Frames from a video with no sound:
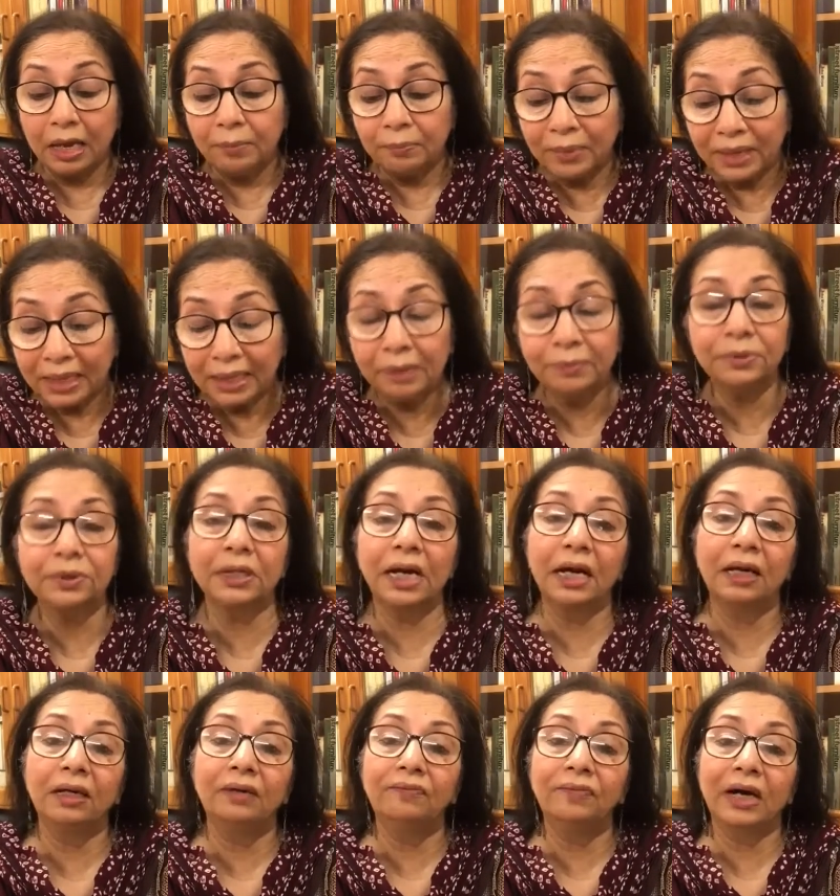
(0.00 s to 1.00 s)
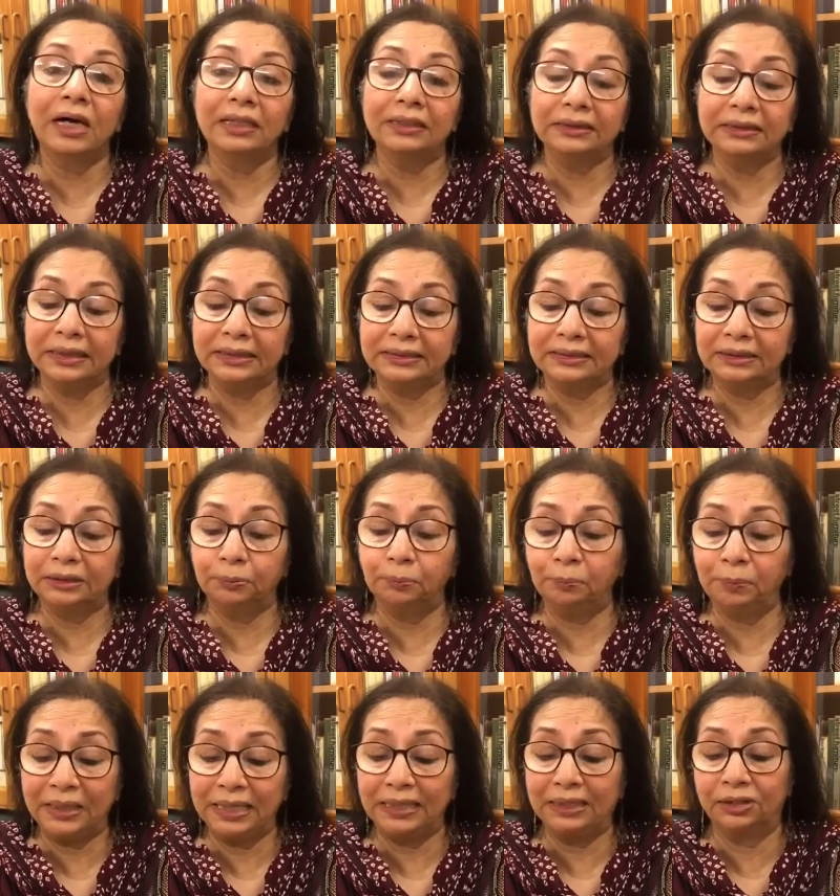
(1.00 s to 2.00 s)
Begum Shahnawaz's
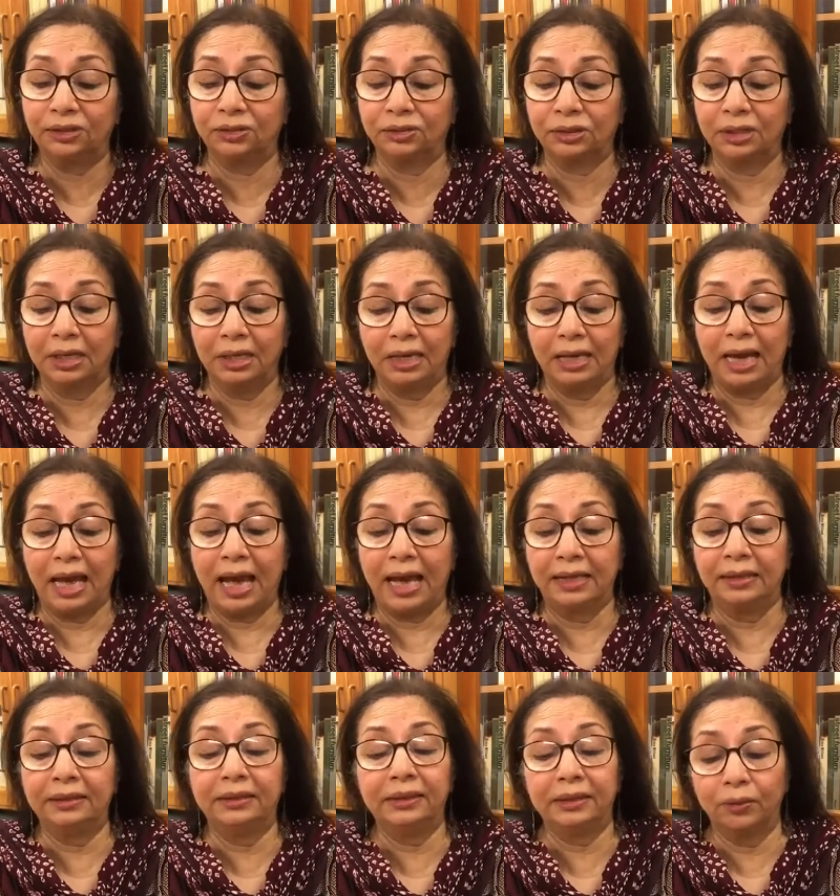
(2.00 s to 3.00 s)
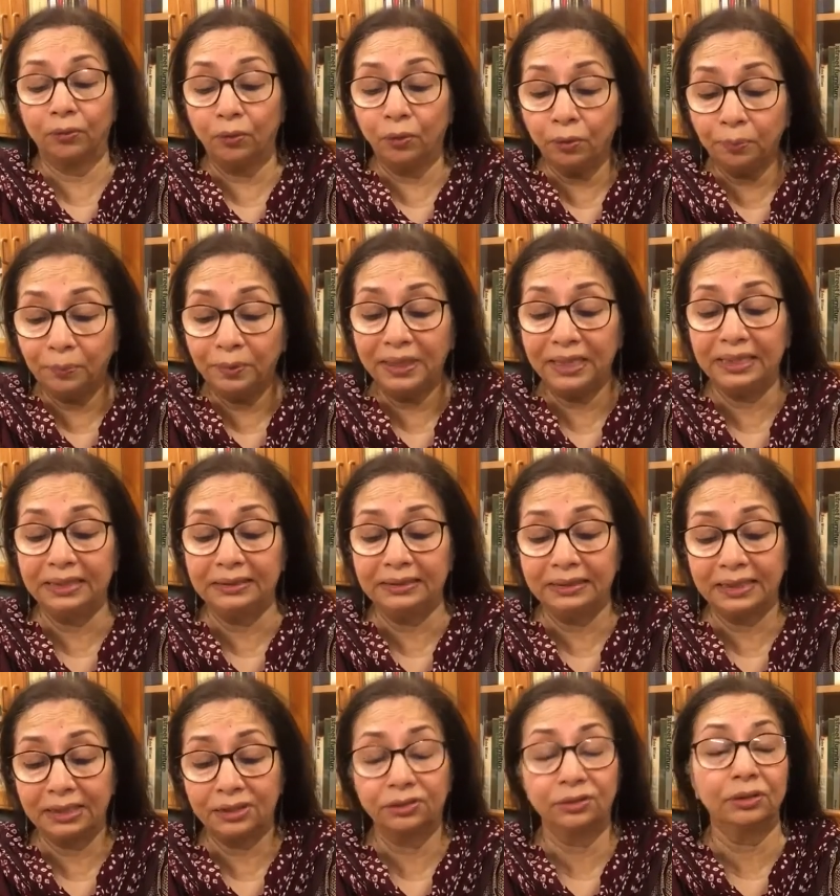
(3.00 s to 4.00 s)
speech at the opening
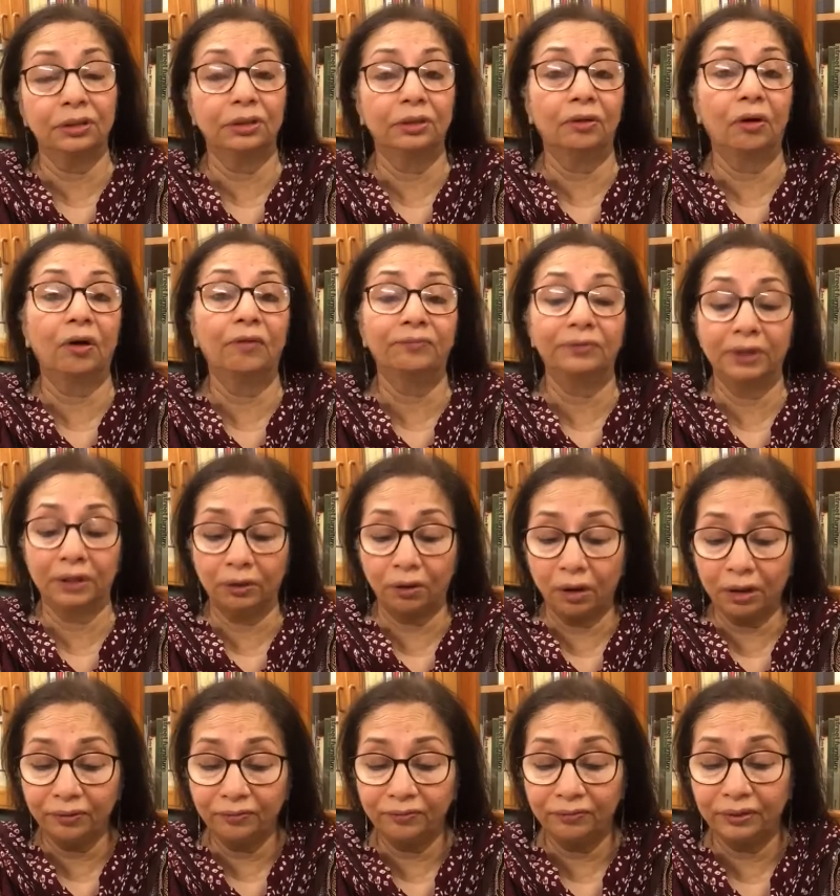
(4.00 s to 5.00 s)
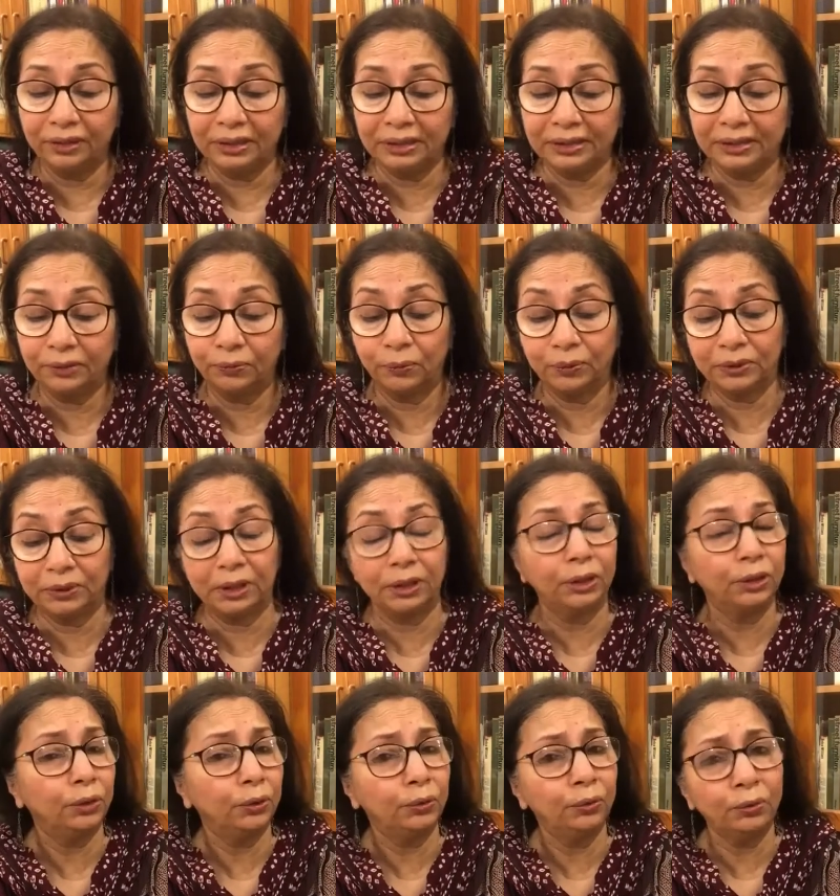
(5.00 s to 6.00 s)
session of the conference was a
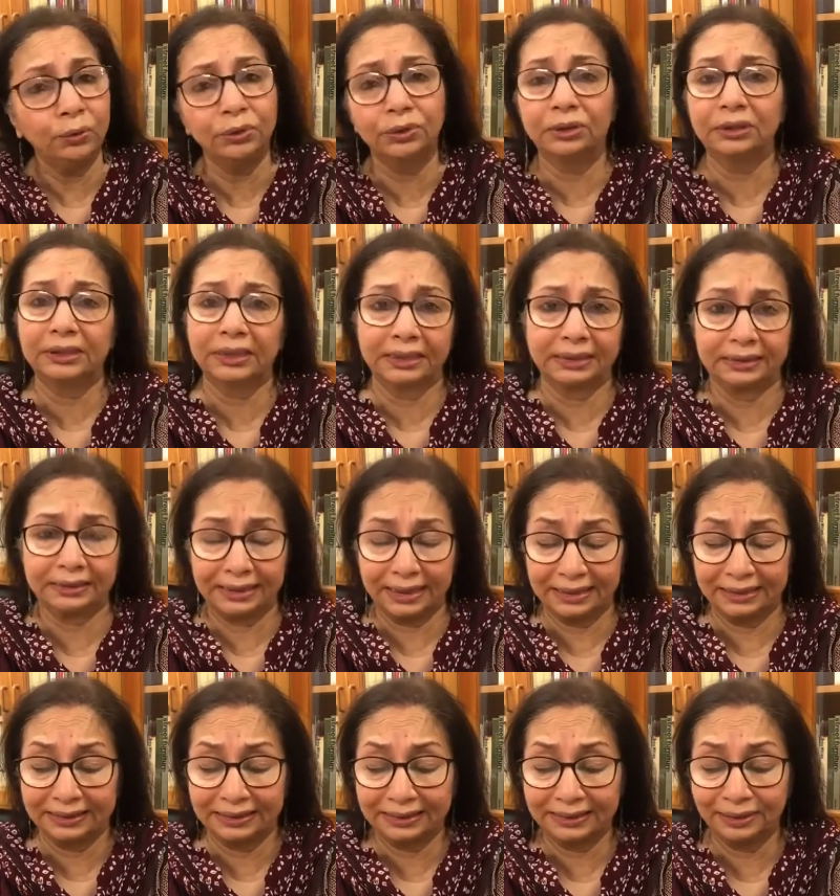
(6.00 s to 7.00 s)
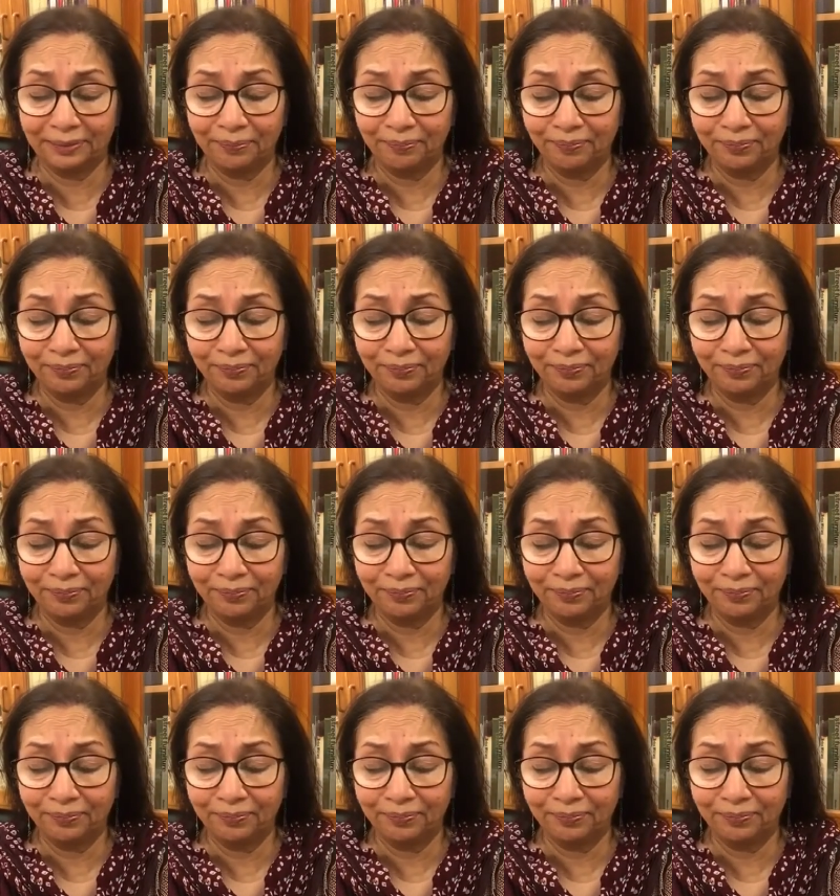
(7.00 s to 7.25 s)
huge success